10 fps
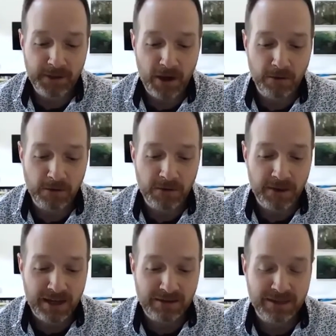Other than
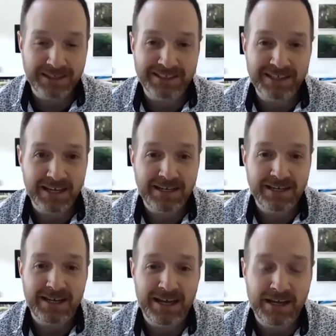that, thanks again,
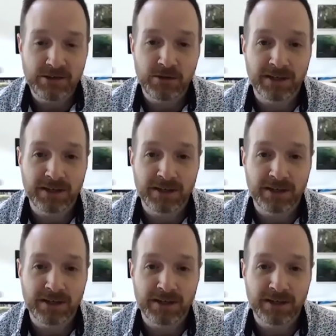and you guys